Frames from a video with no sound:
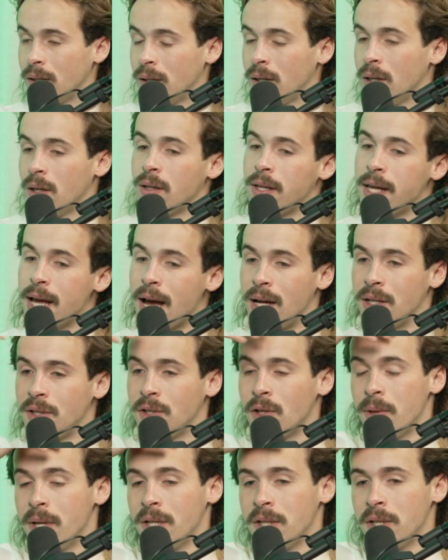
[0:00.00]
Yeah.
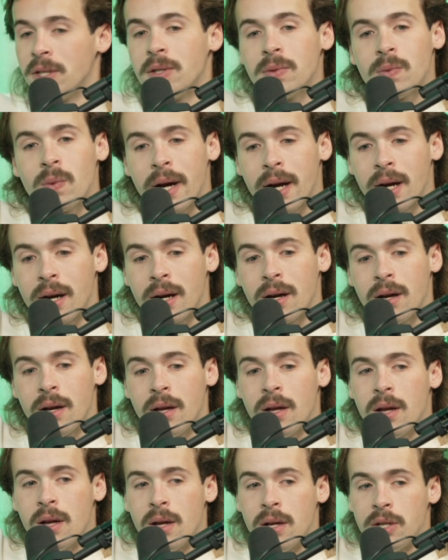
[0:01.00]
So this is where,
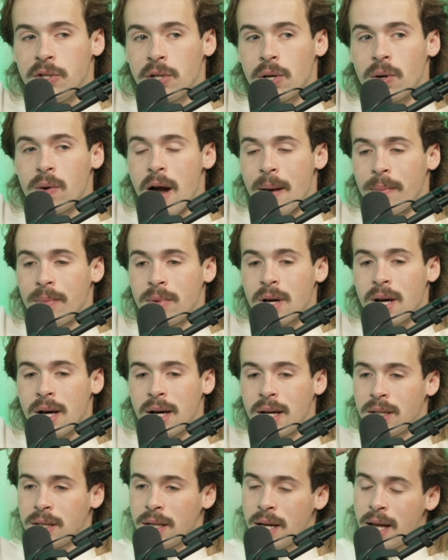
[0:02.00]
so I'm
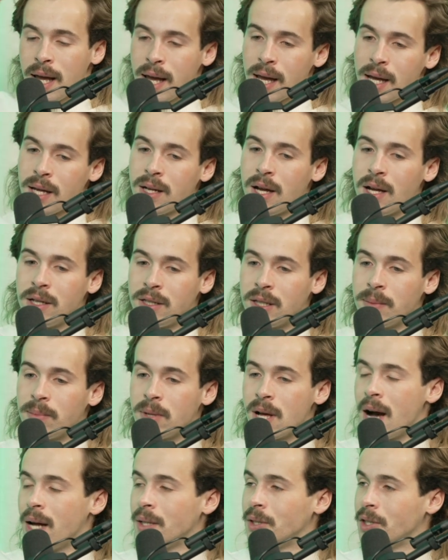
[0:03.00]
not a
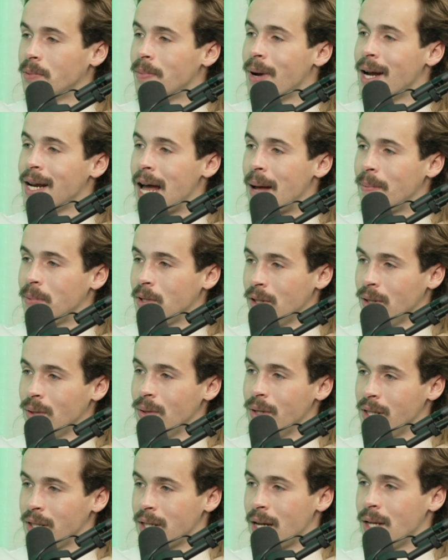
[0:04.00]
subconscious mind
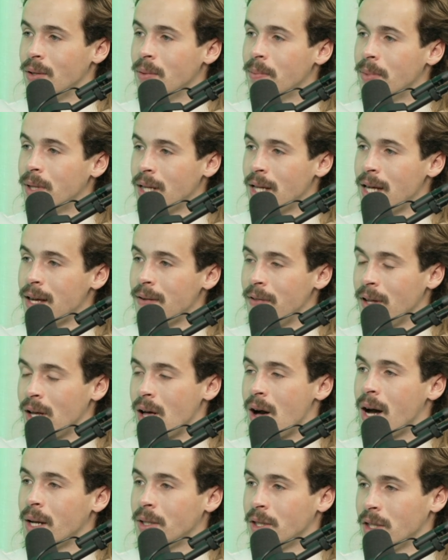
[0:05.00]
absolutist. I do believe the
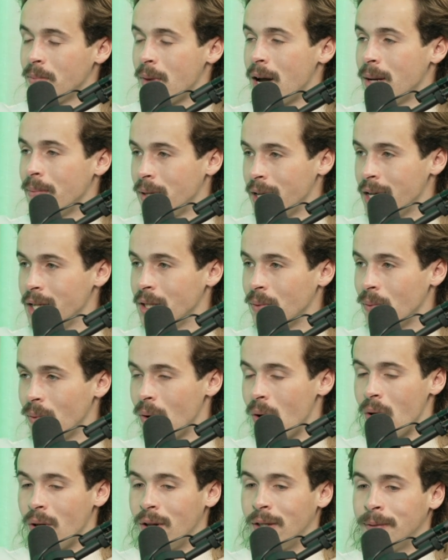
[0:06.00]
conscious mind plays a
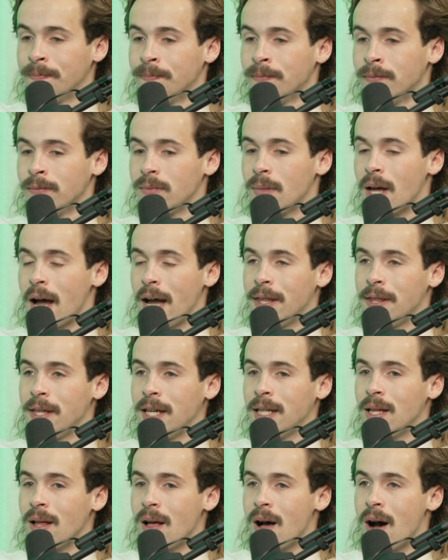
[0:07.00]
role. I
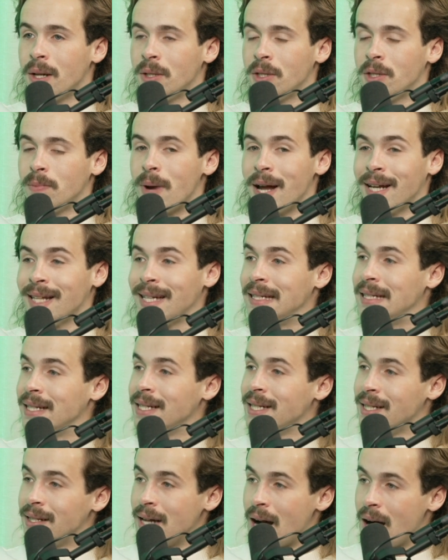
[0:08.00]
think the conscious mind gets
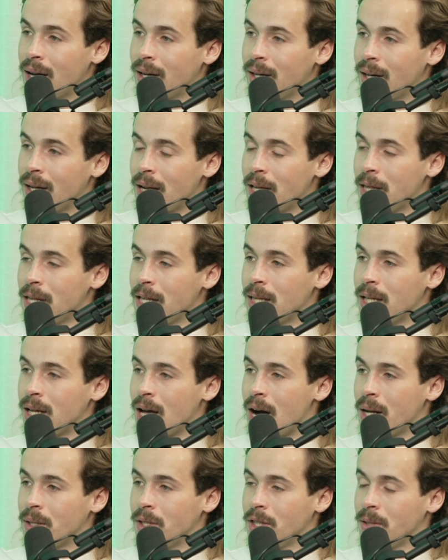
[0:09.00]
stuck, and I think the
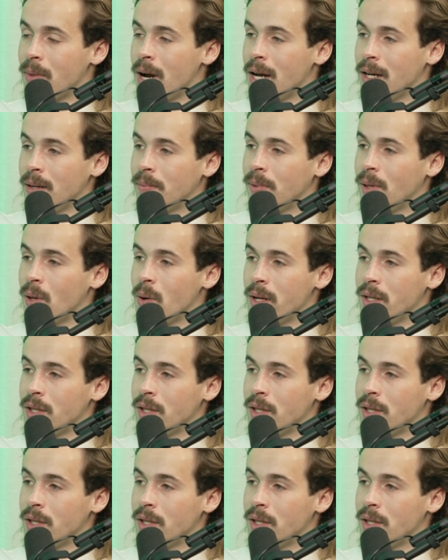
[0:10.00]
conscious mind employs